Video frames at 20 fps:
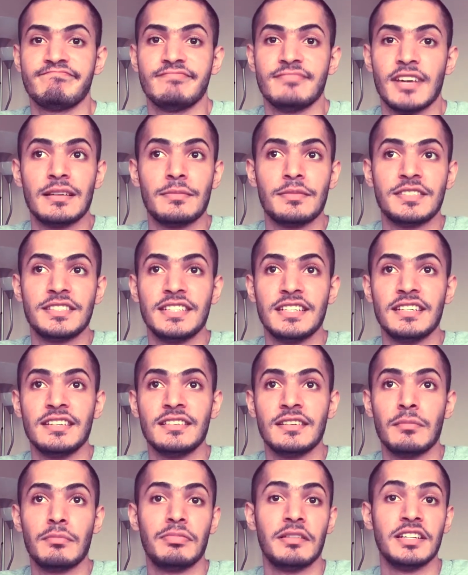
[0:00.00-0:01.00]
a type of
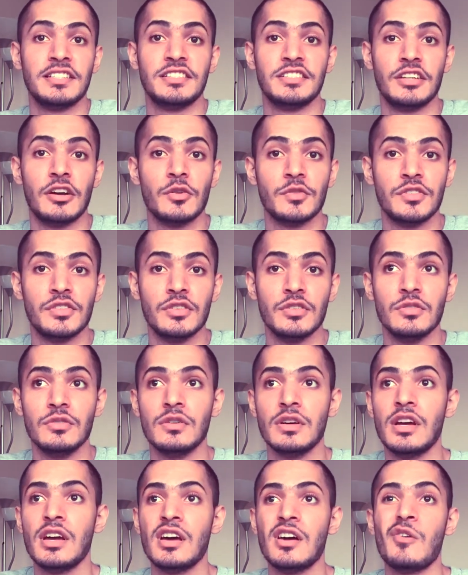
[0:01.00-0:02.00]
sin, a place you go
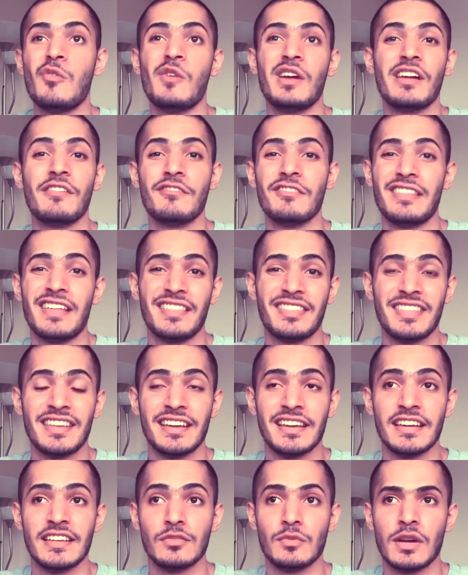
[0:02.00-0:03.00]
to, whatever that
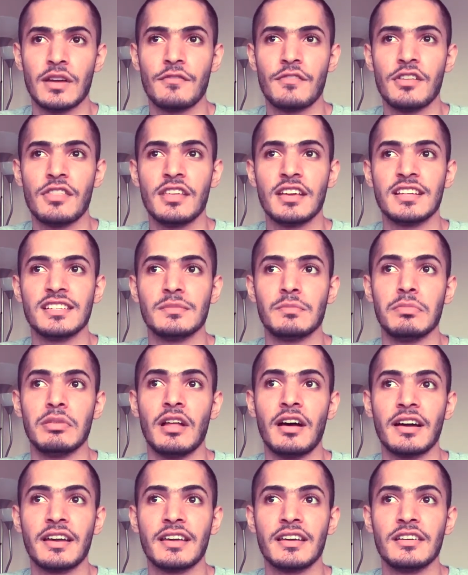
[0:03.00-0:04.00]
thing is, whatever you think is
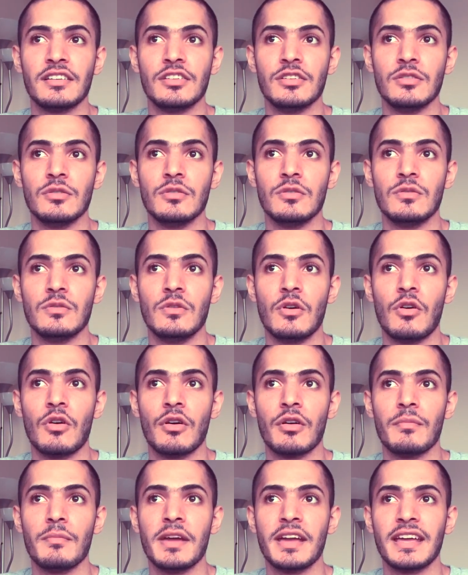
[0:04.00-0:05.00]
blocking you
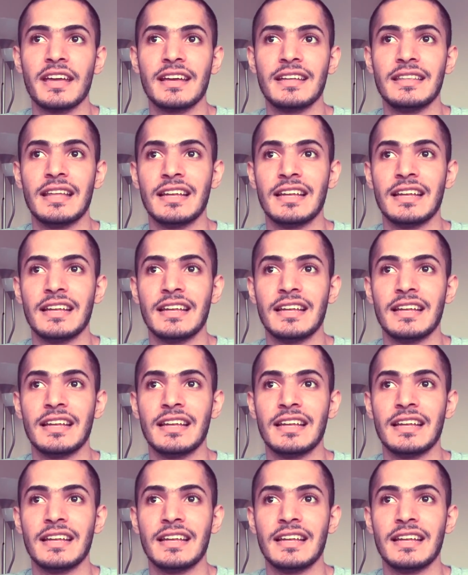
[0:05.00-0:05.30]
or making